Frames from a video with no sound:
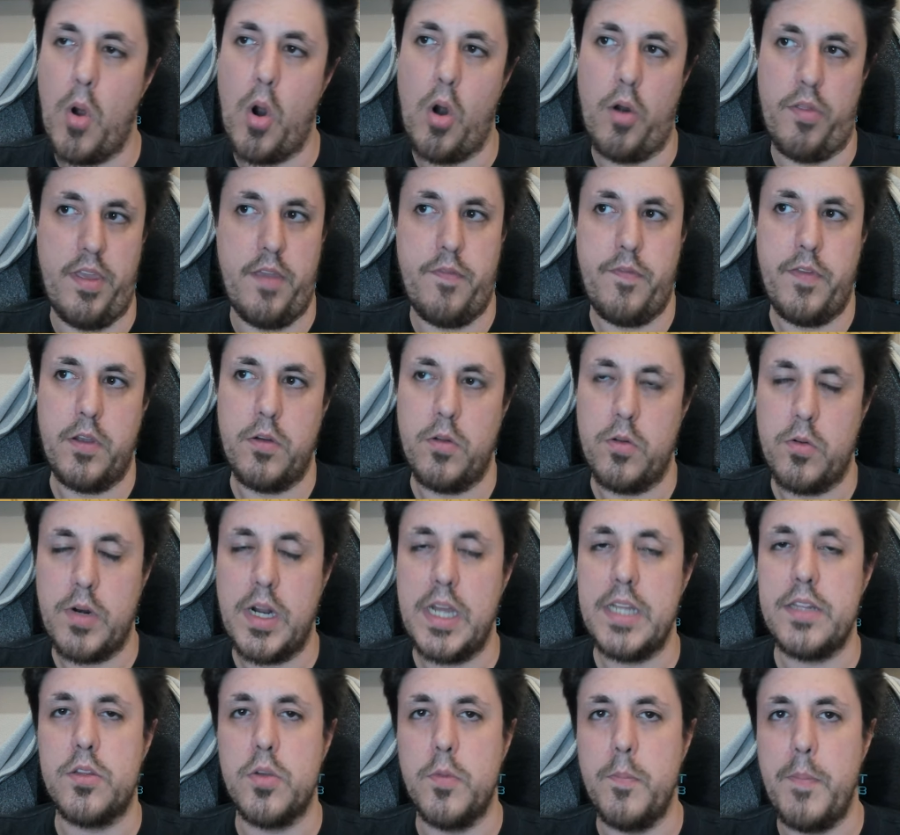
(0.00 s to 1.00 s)
difficult,
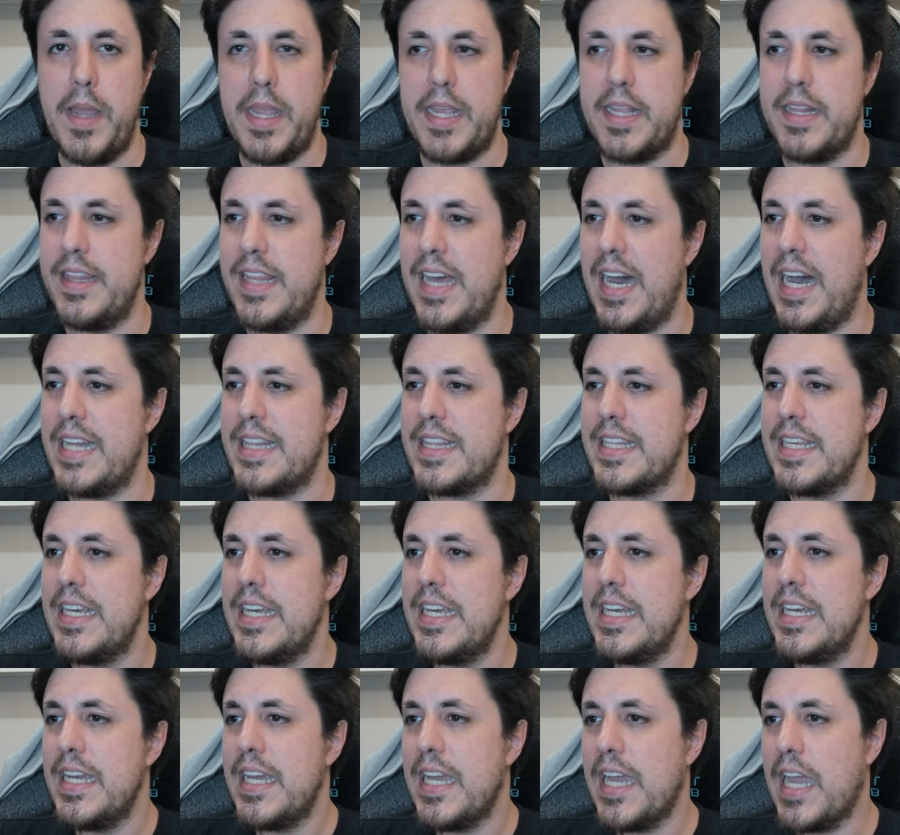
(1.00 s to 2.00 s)
right, to make that
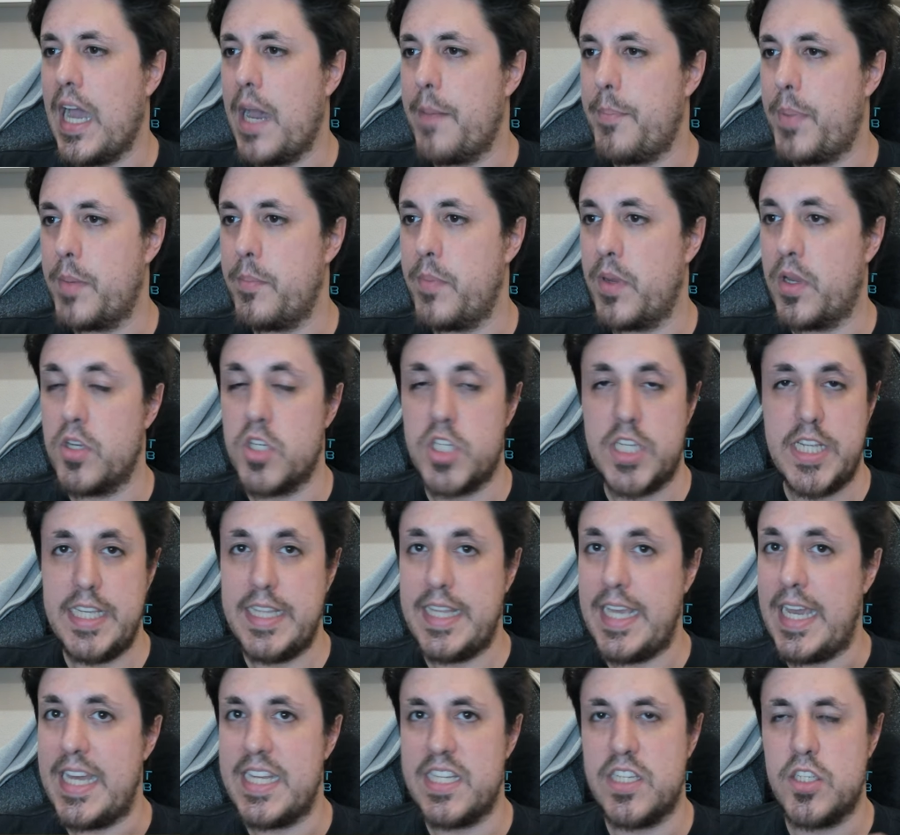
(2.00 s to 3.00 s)
happen, because
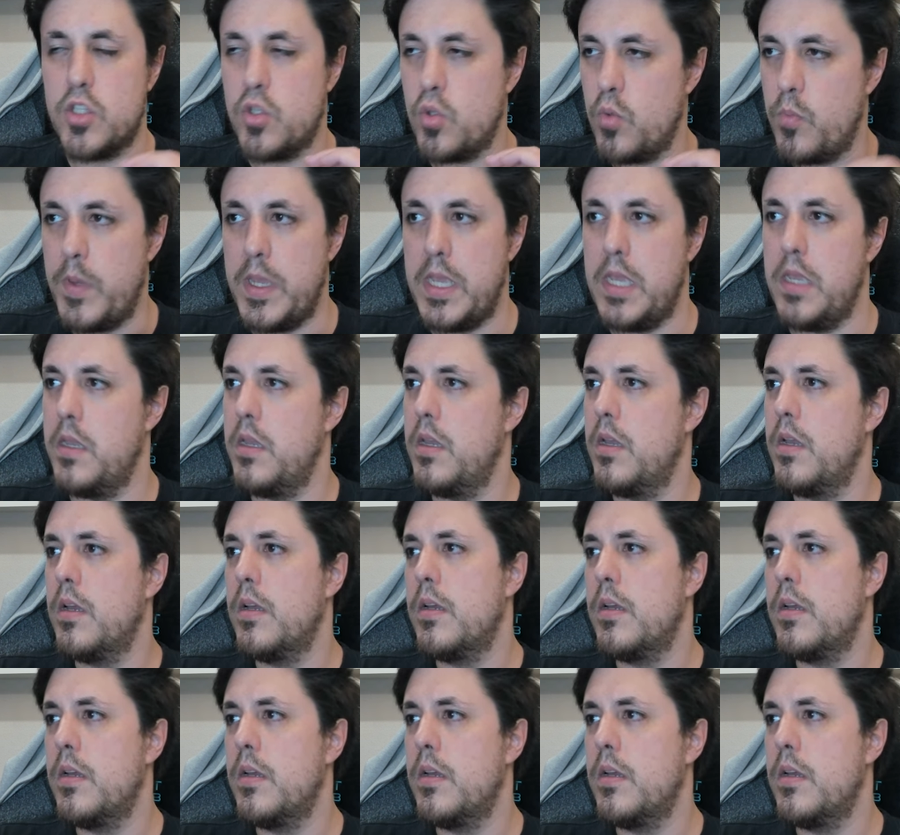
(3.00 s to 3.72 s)
it has to be